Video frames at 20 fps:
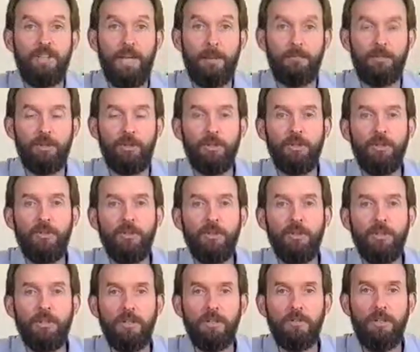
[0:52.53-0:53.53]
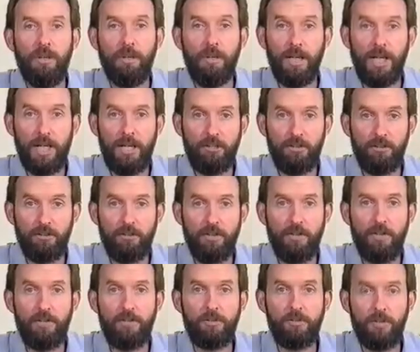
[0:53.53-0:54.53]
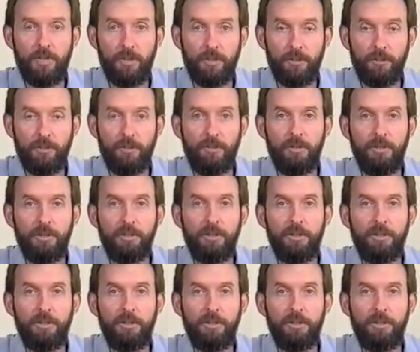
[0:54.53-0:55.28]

Step 2, variations on the drone.